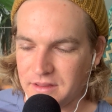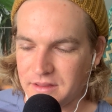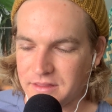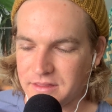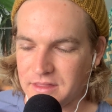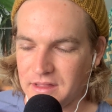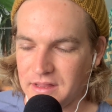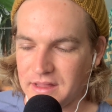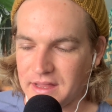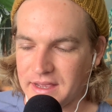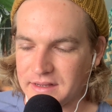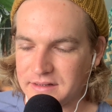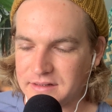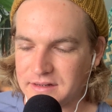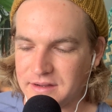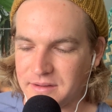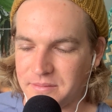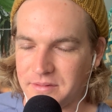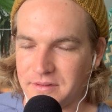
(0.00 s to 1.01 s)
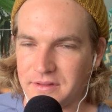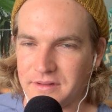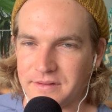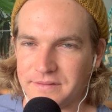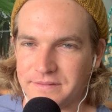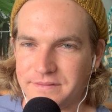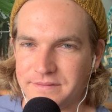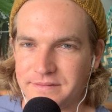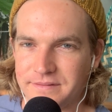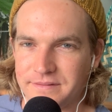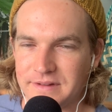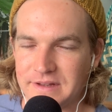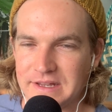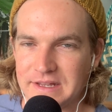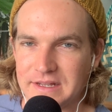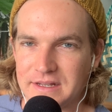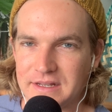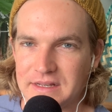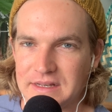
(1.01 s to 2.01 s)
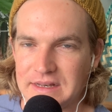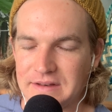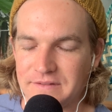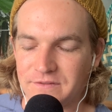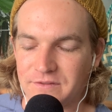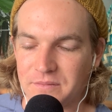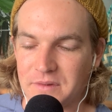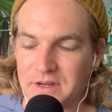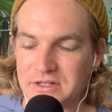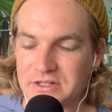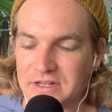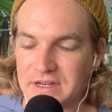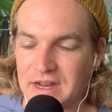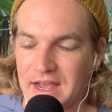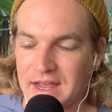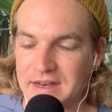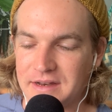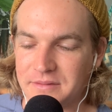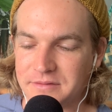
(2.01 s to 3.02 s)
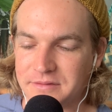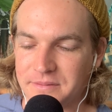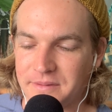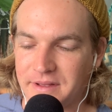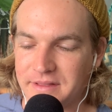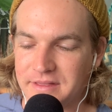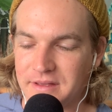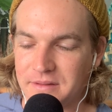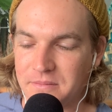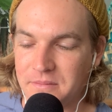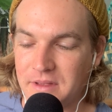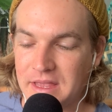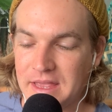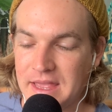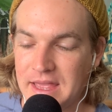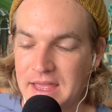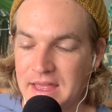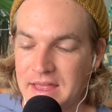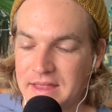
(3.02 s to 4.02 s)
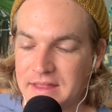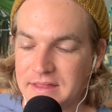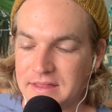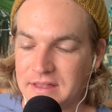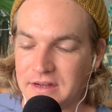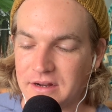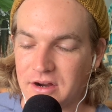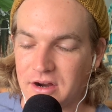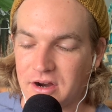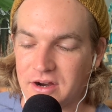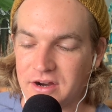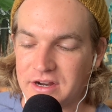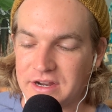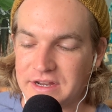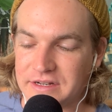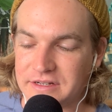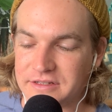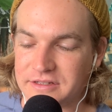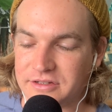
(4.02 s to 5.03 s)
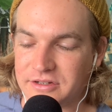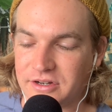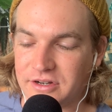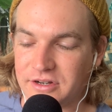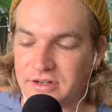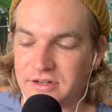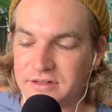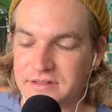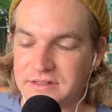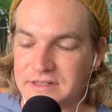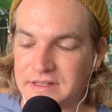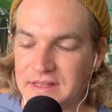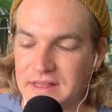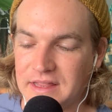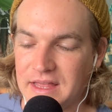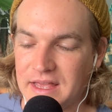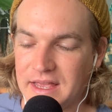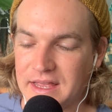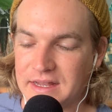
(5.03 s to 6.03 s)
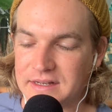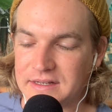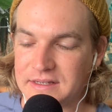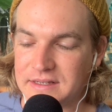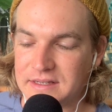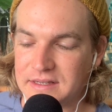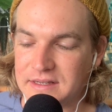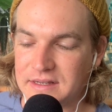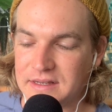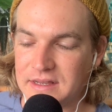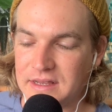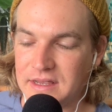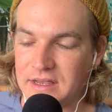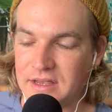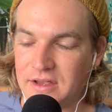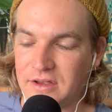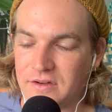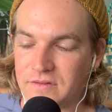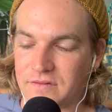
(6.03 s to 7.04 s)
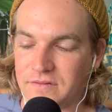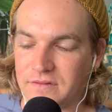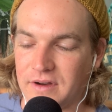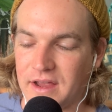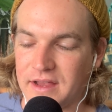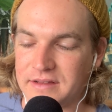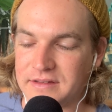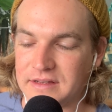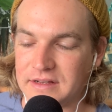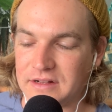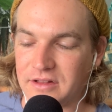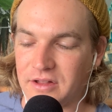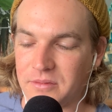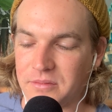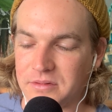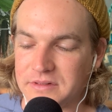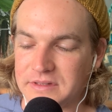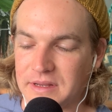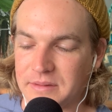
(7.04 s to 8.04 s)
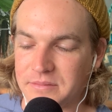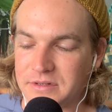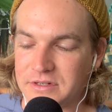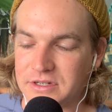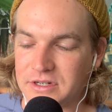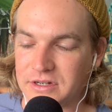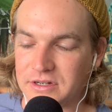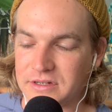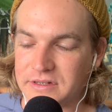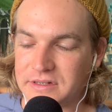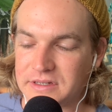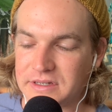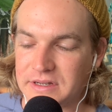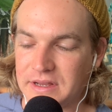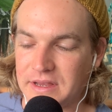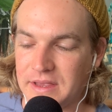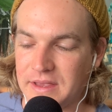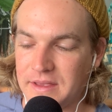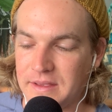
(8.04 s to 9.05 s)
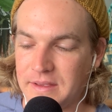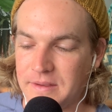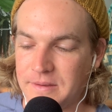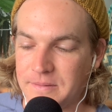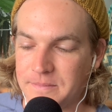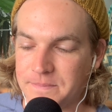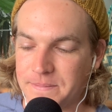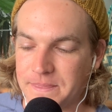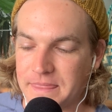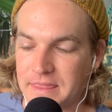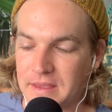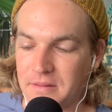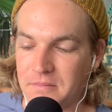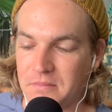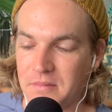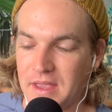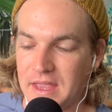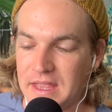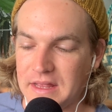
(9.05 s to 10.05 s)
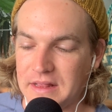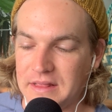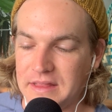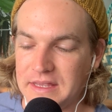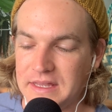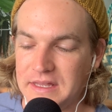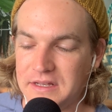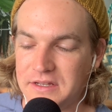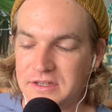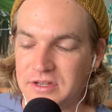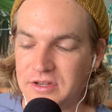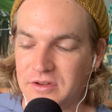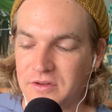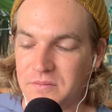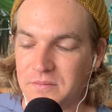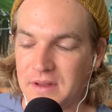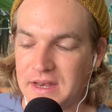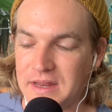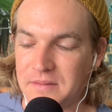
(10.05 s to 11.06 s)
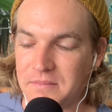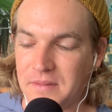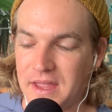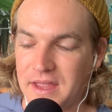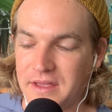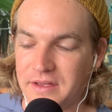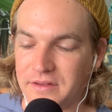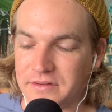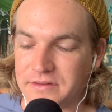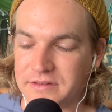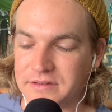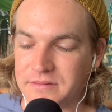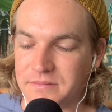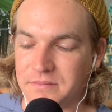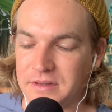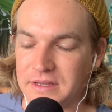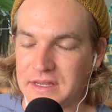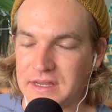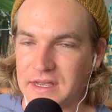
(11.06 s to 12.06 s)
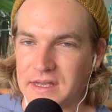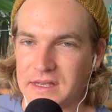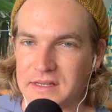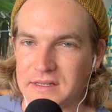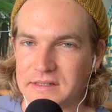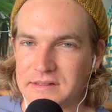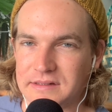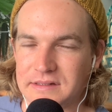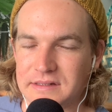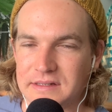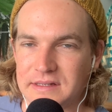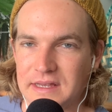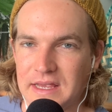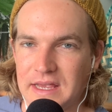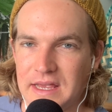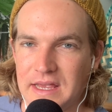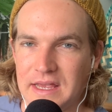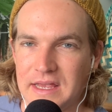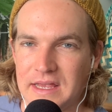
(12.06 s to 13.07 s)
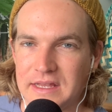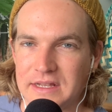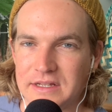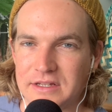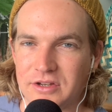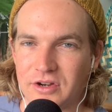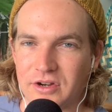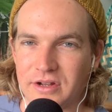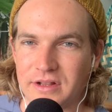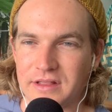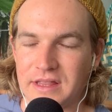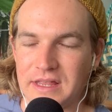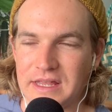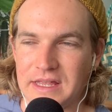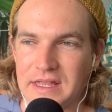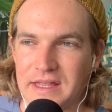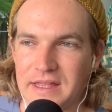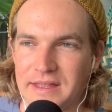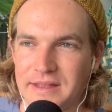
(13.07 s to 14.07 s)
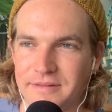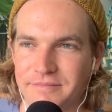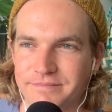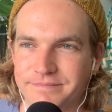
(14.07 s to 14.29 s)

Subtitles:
The last couple of information items about them. There are concerns that rising global temperatures may lead to many males because during the